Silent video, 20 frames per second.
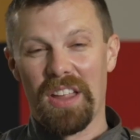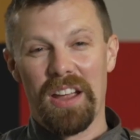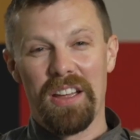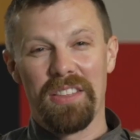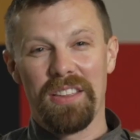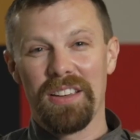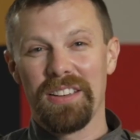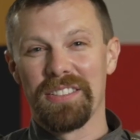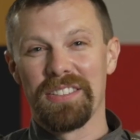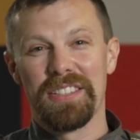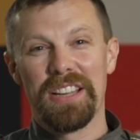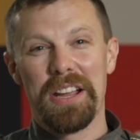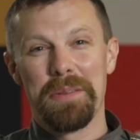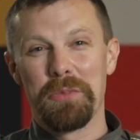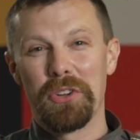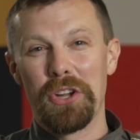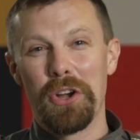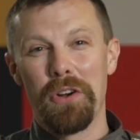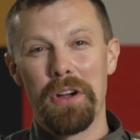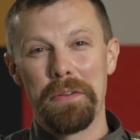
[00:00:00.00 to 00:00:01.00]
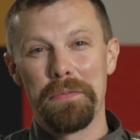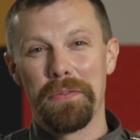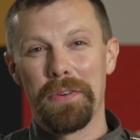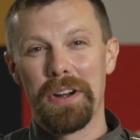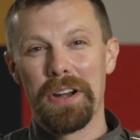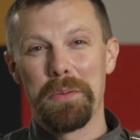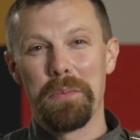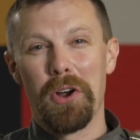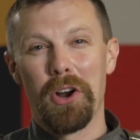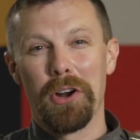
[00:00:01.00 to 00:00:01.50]
I think it's time to go have
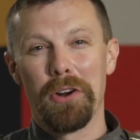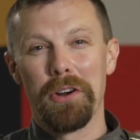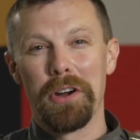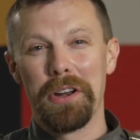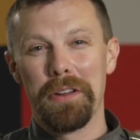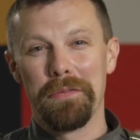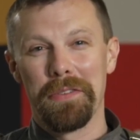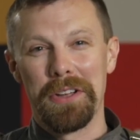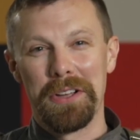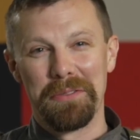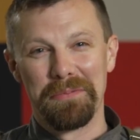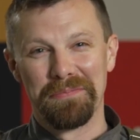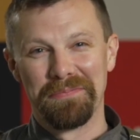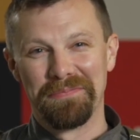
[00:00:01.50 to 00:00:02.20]
fun at Margaritaville.